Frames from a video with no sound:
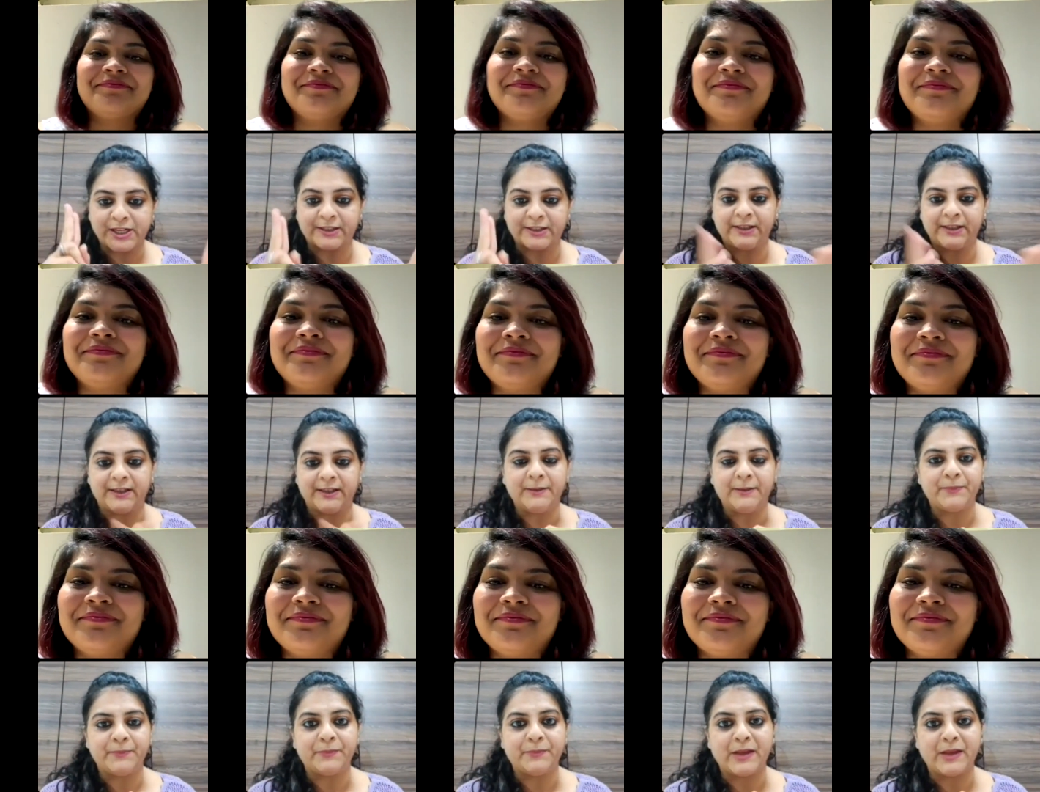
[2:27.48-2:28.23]
Speaker 1: jati
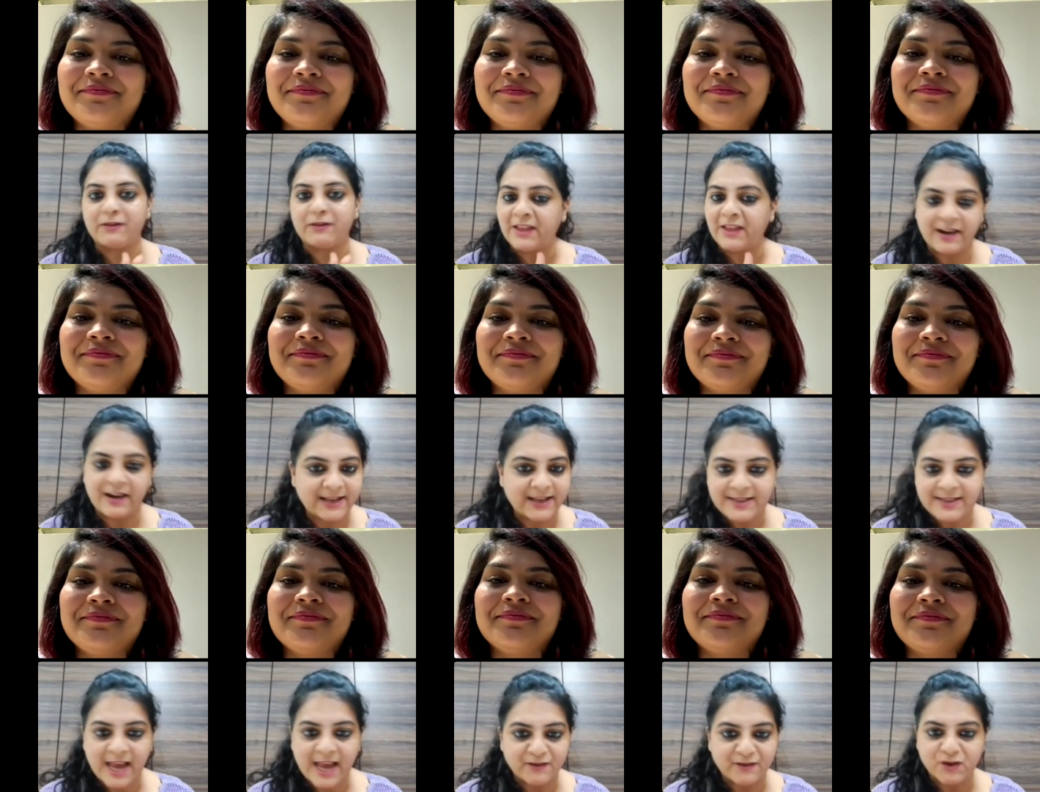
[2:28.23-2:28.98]
hai. Nevertheless,
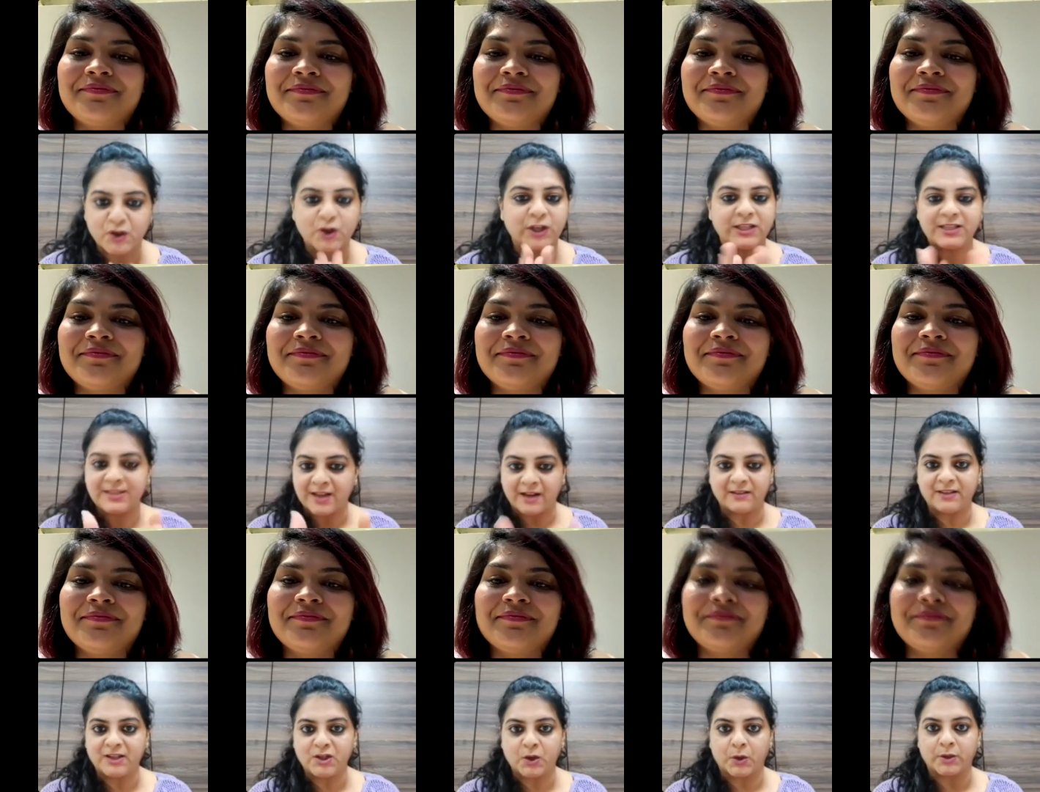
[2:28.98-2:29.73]
they have to consult
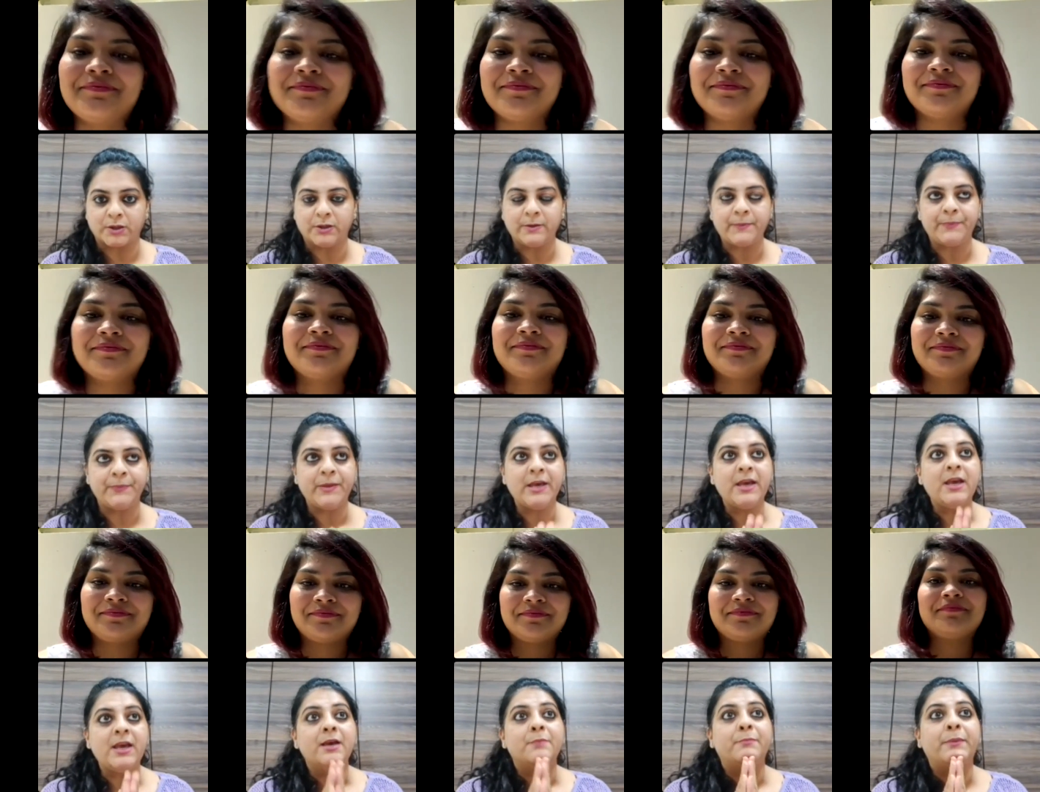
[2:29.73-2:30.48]
the doctor.
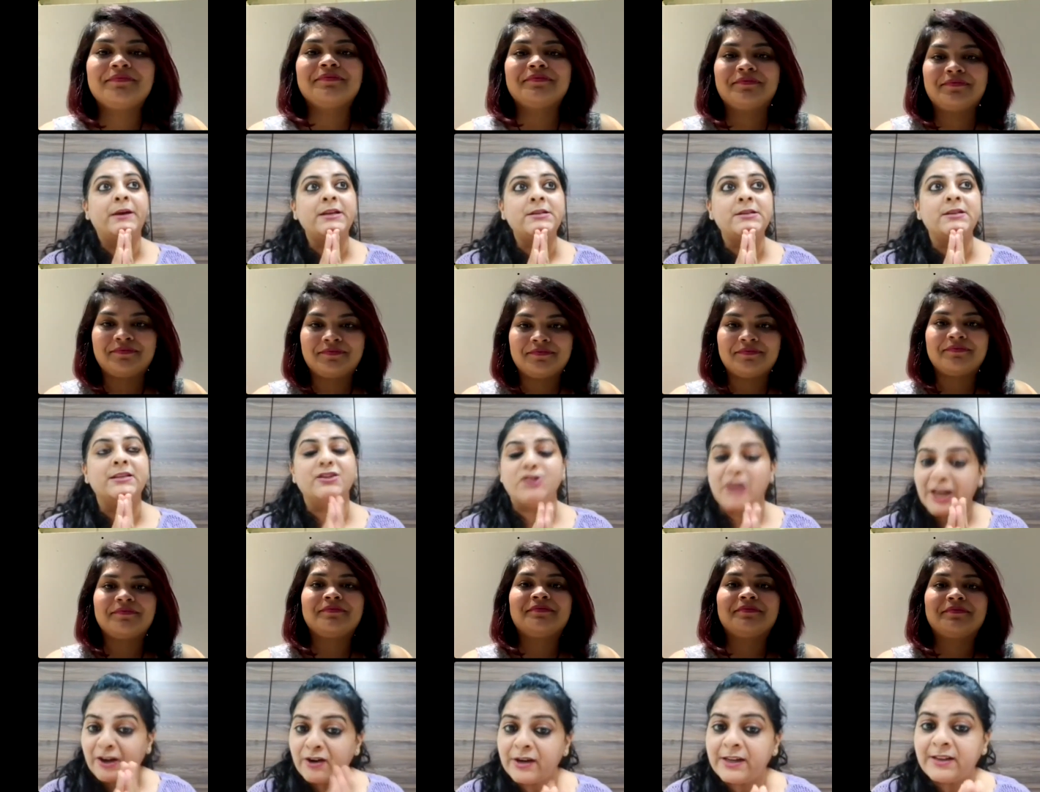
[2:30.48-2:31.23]
But
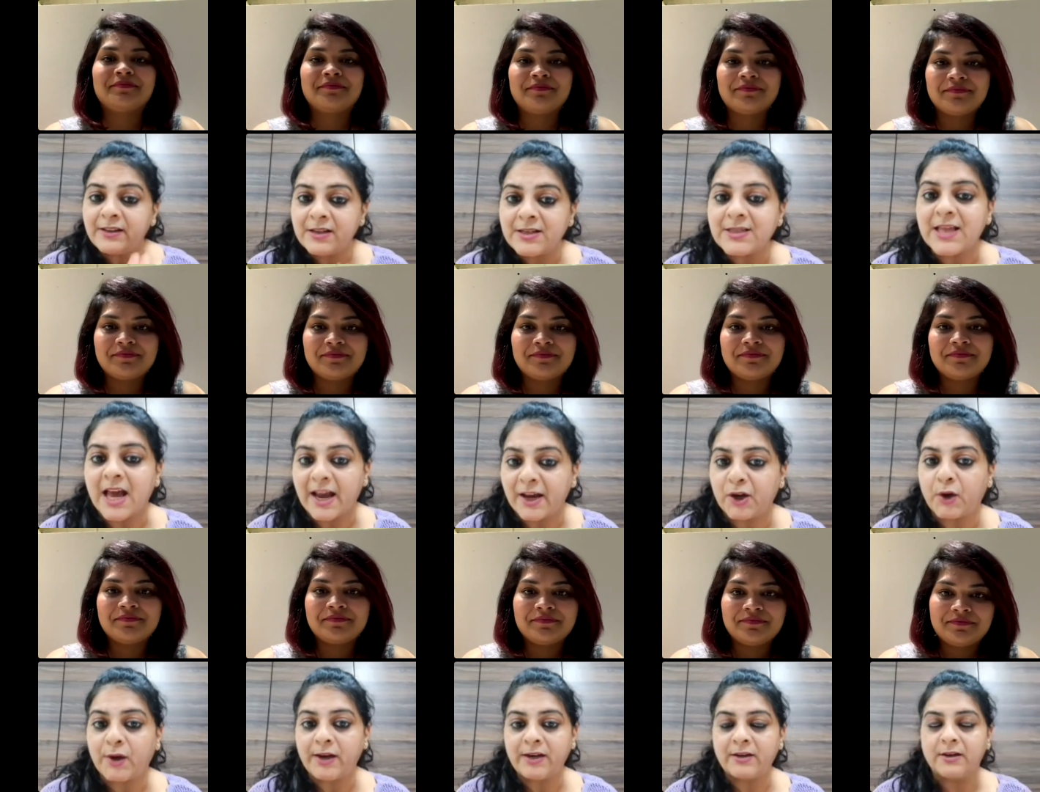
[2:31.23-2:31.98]
generally, this
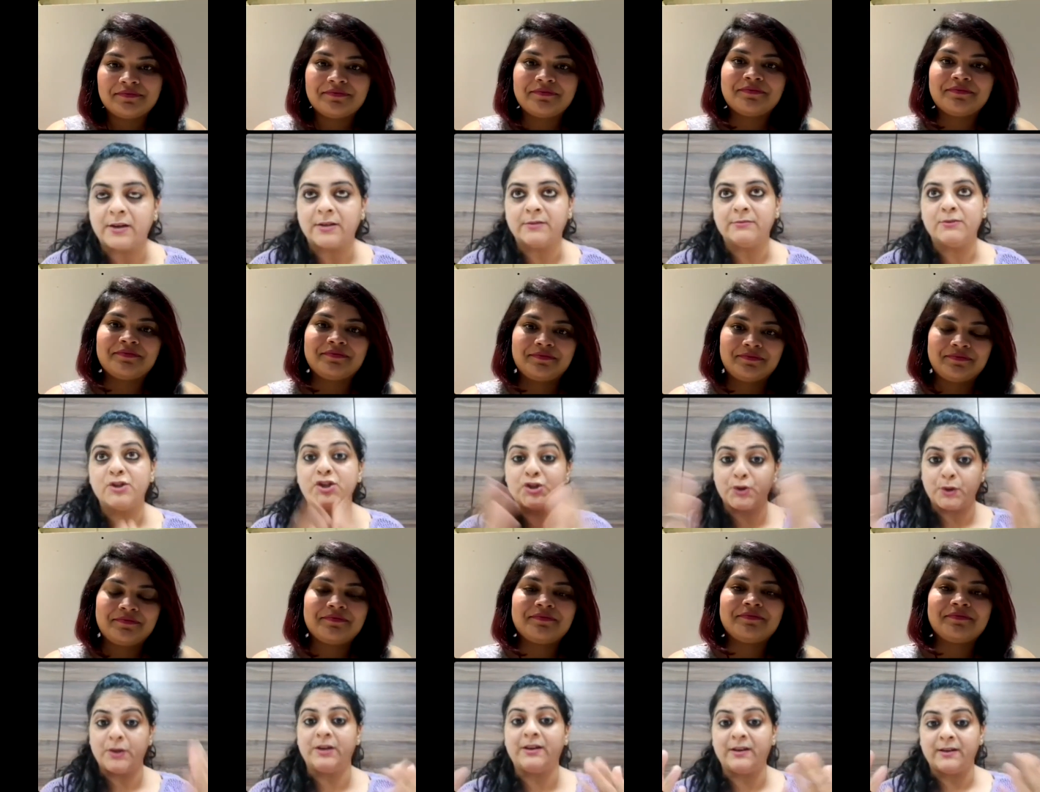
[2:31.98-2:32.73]
thyroid
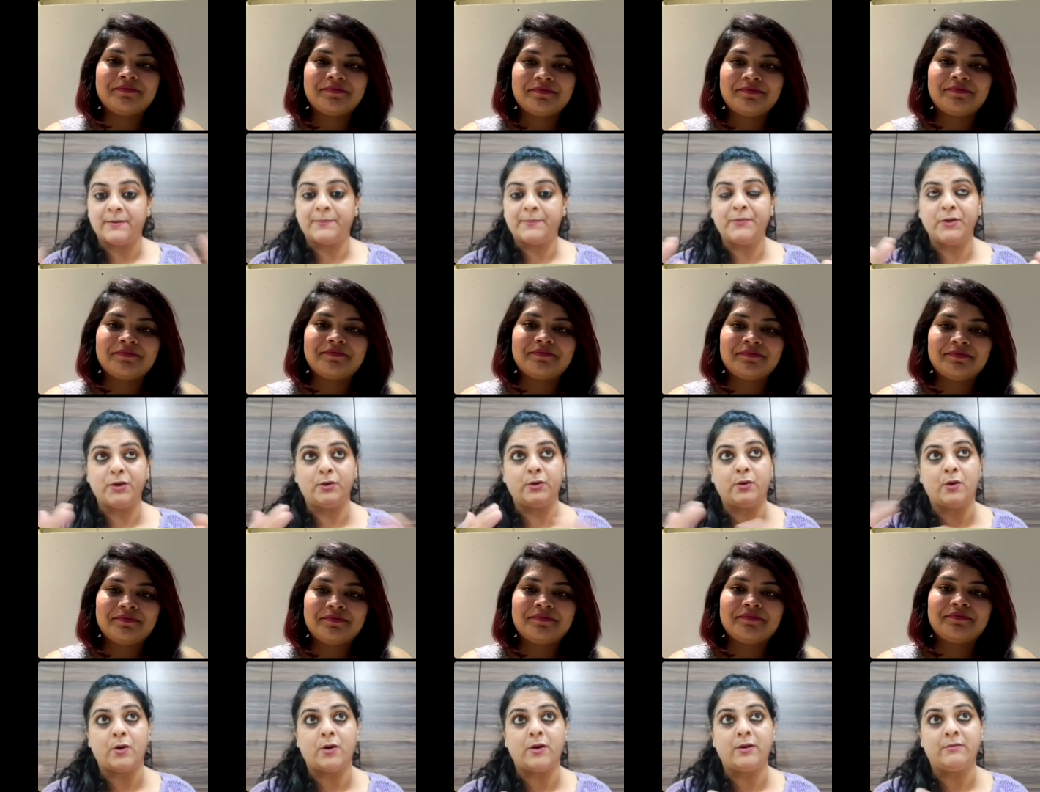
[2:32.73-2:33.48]
should, you know,
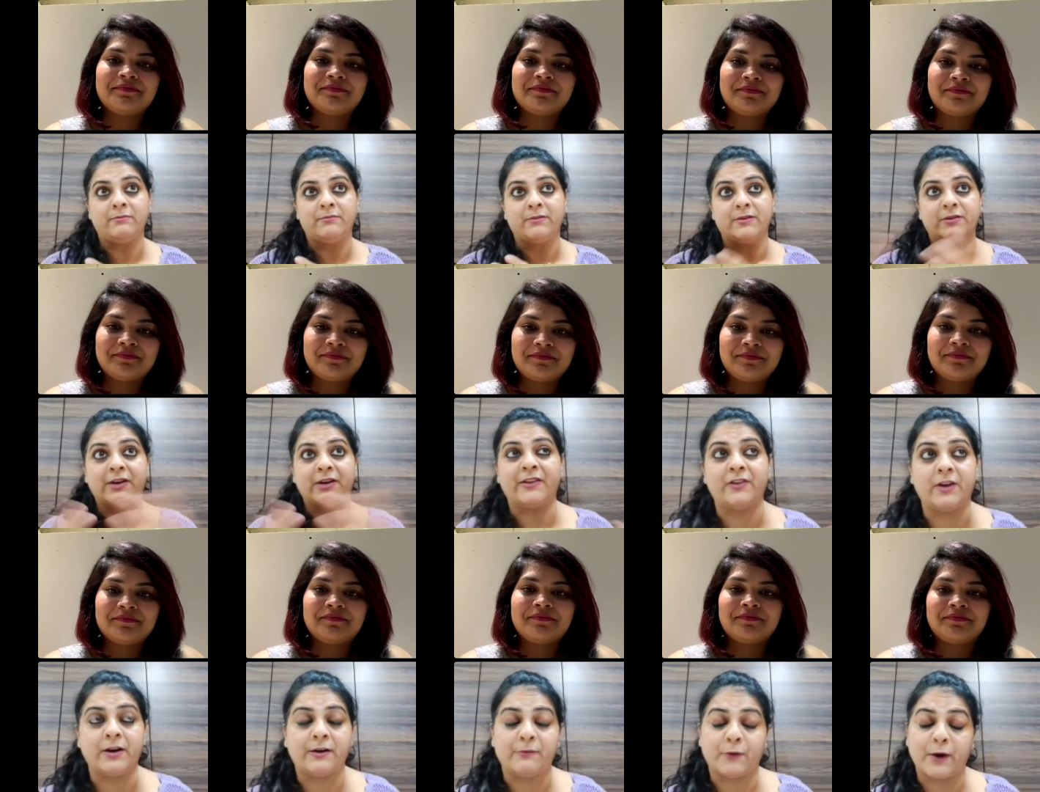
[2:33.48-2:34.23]
or
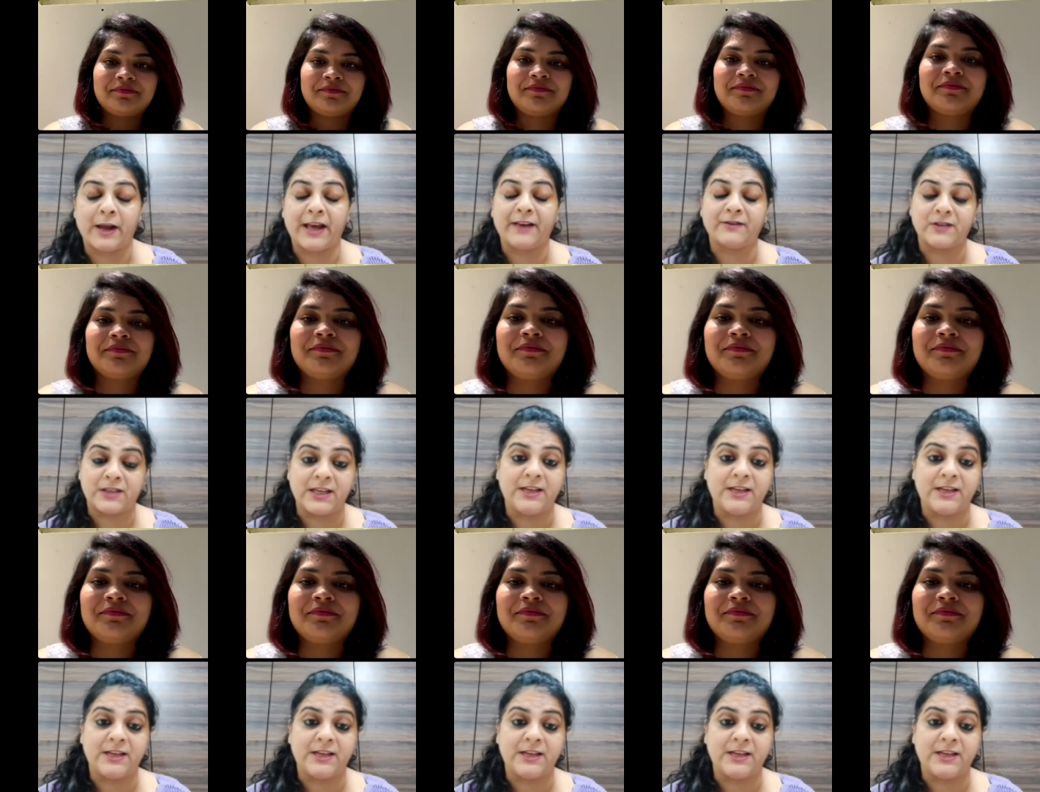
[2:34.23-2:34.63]
rather what I have